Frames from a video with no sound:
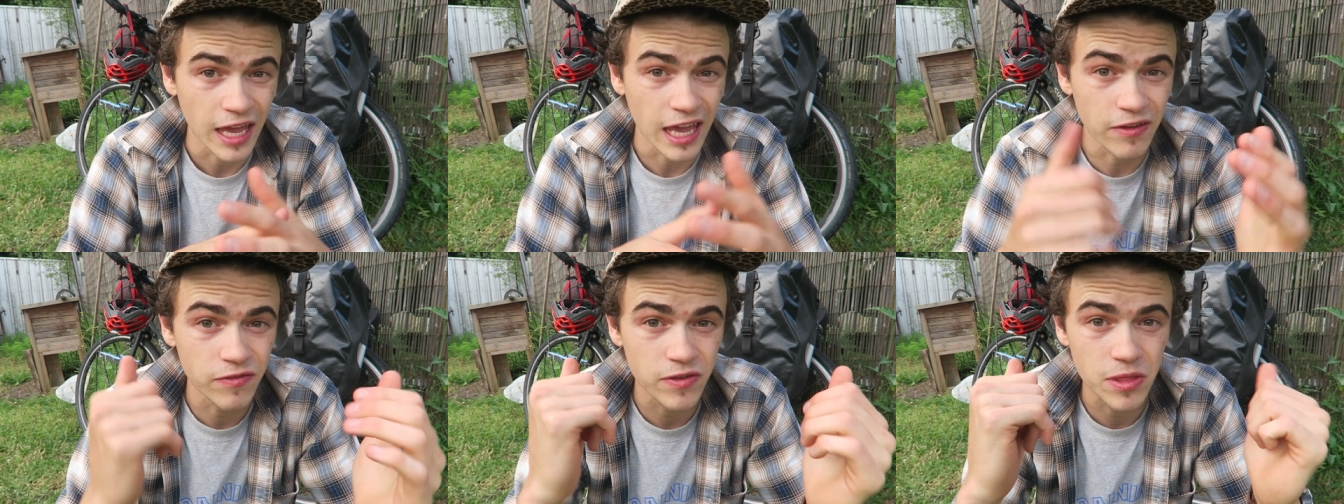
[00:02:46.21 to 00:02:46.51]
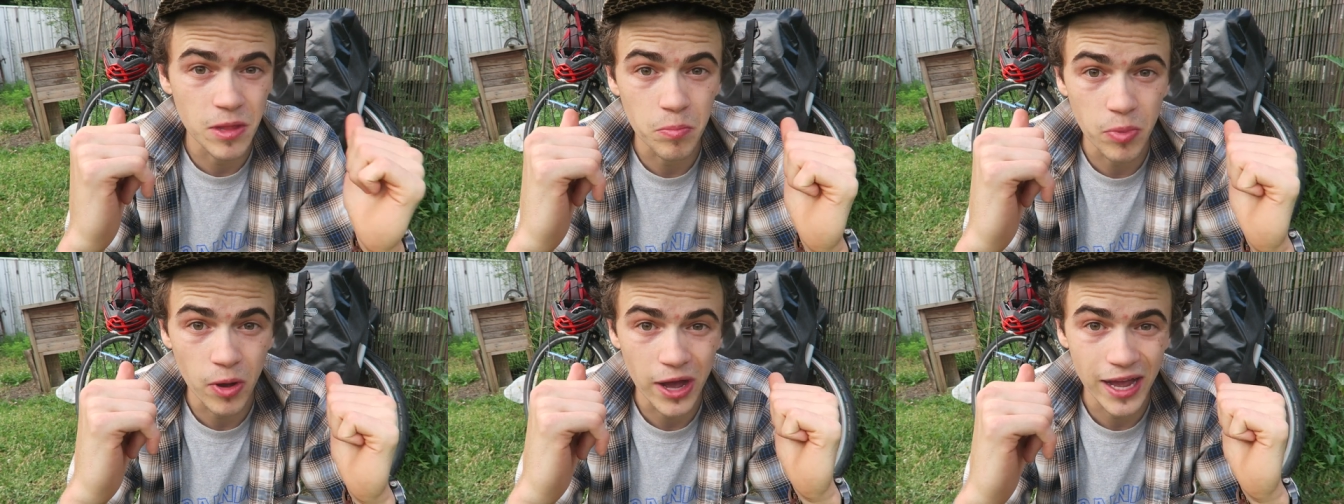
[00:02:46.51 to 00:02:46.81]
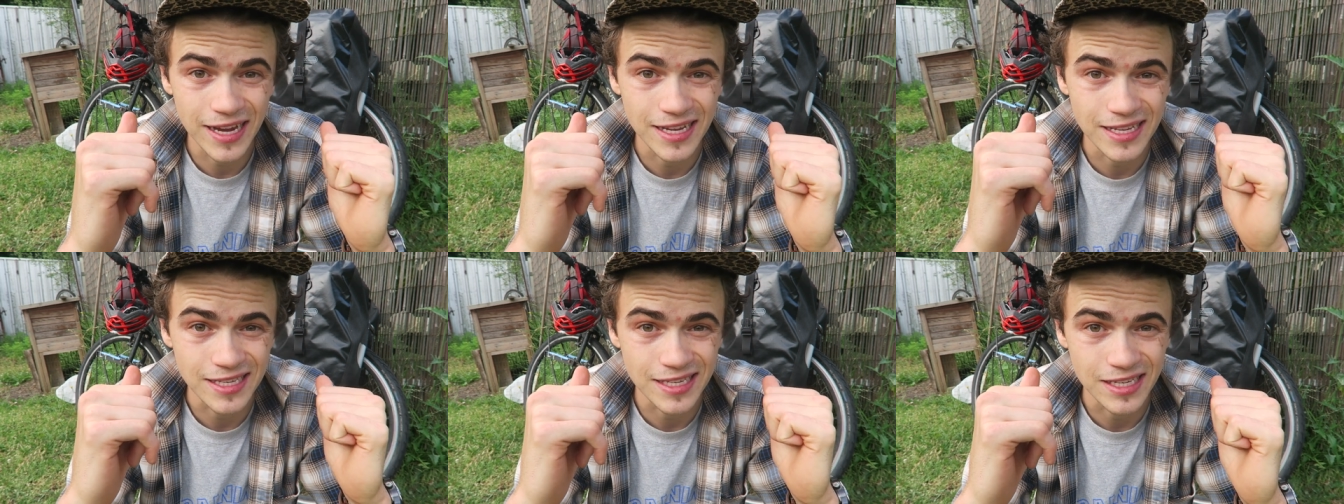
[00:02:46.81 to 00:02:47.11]
even the
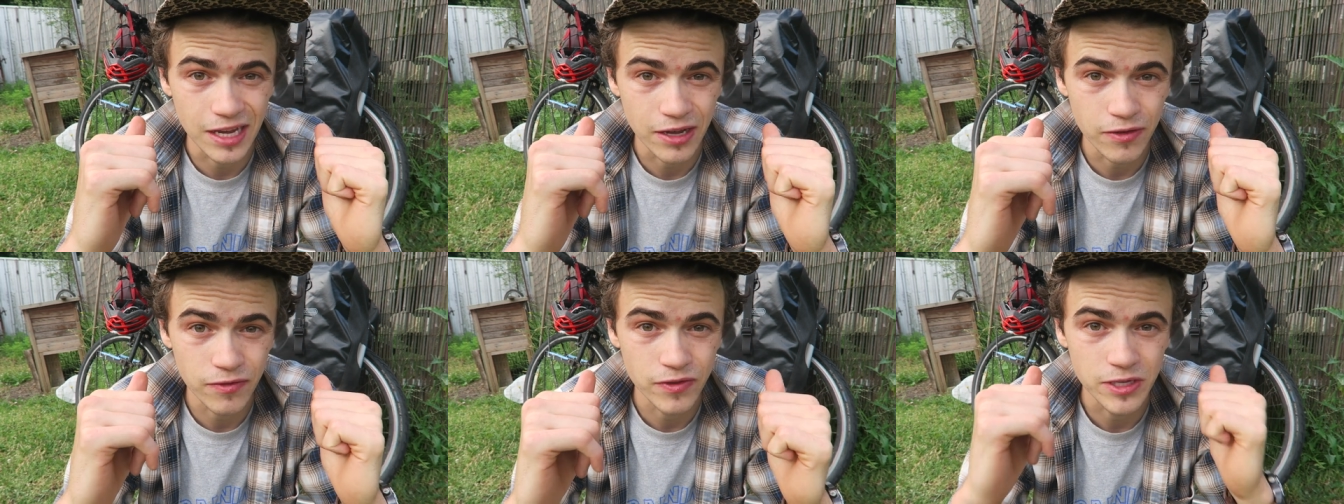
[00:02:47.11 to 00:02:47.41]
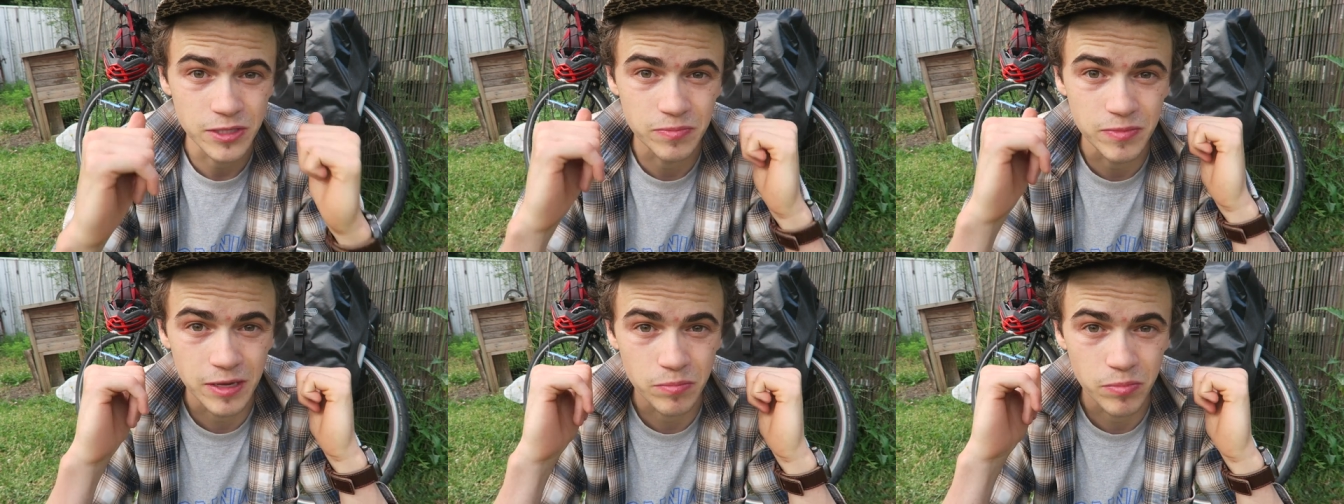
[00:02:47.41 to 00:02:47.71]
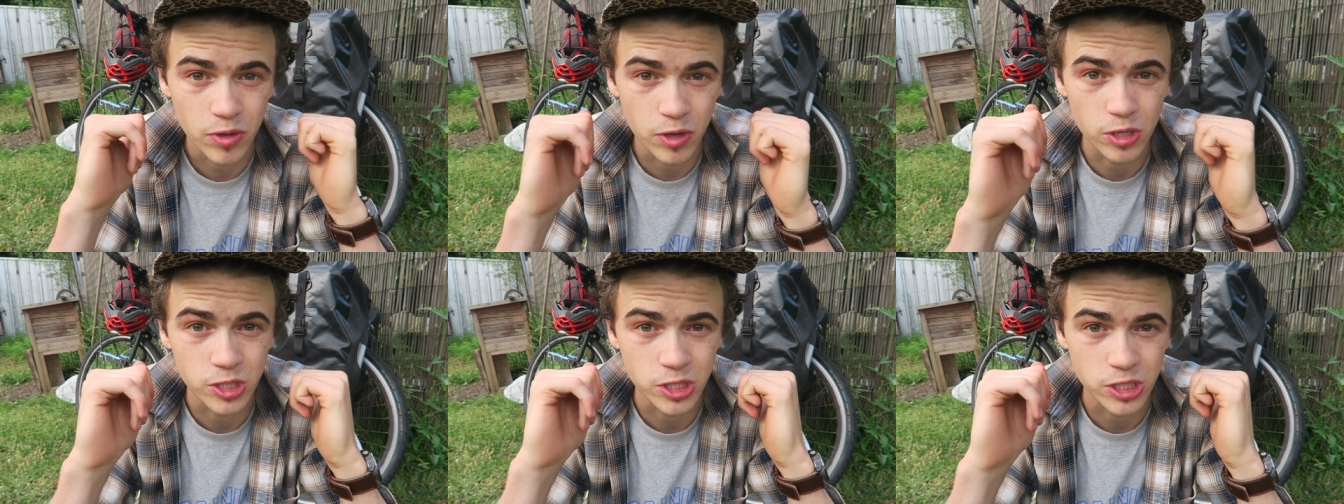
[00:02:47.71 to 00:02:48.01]
bike itself has been
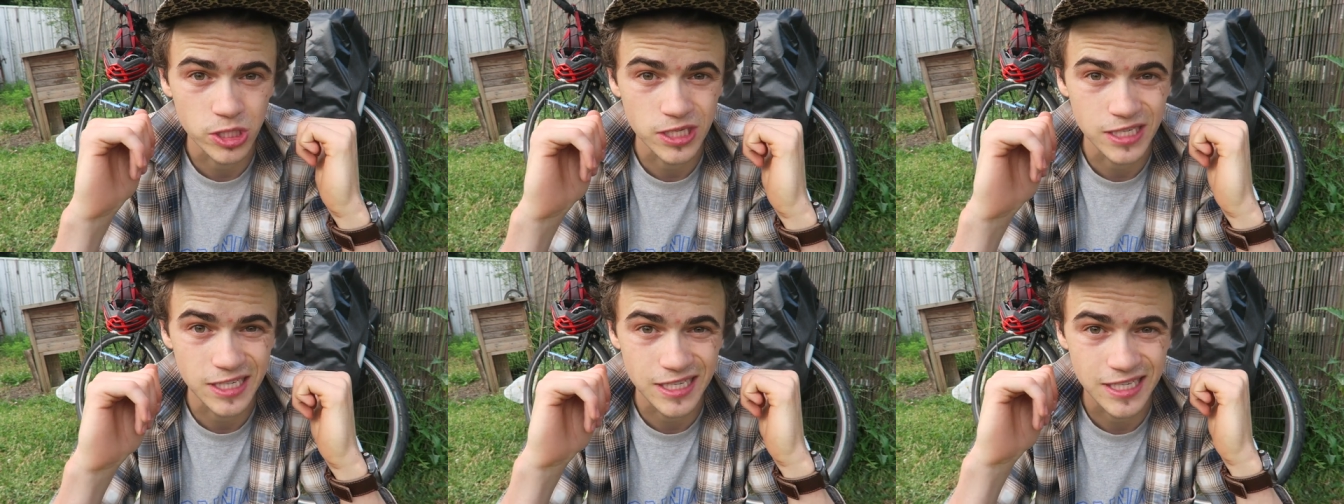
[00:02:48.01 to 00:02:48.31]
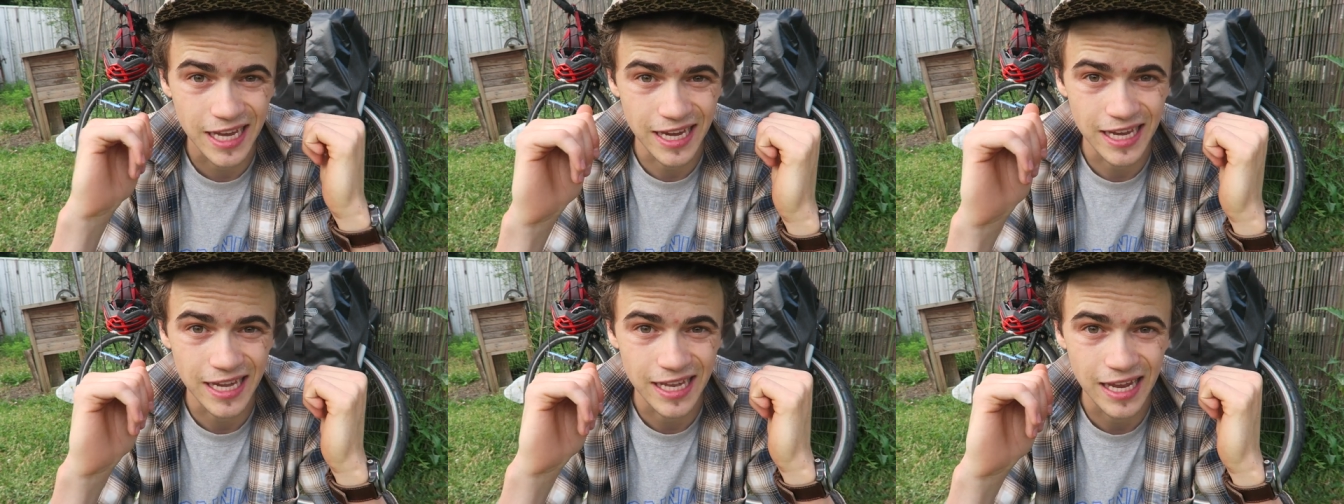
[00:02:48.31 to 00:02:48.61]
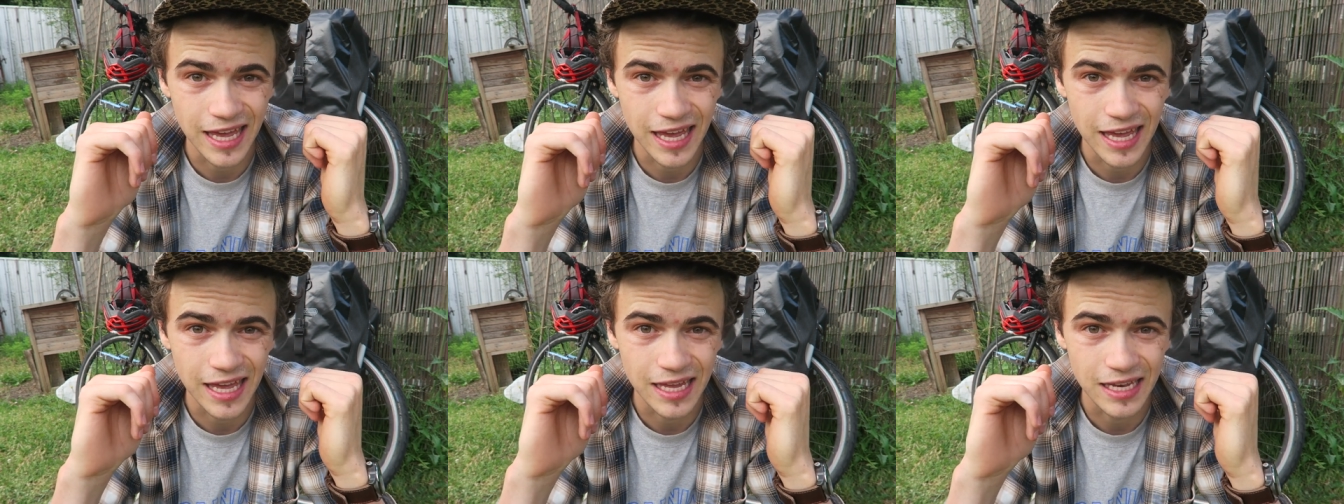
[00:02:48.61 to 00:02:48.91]
purchased
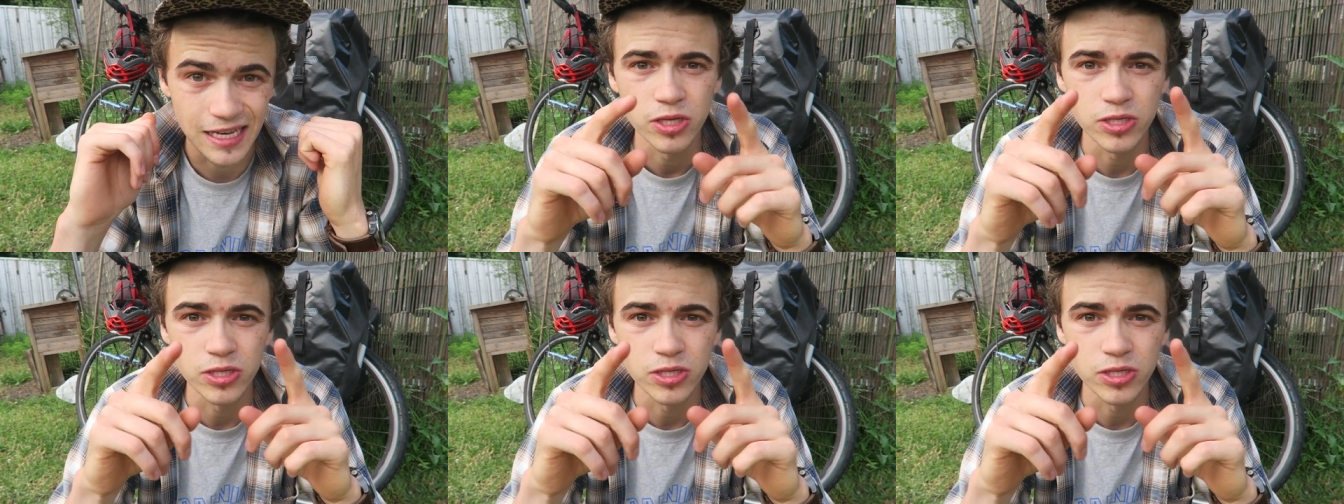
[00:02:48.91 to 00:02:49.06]
secondhand.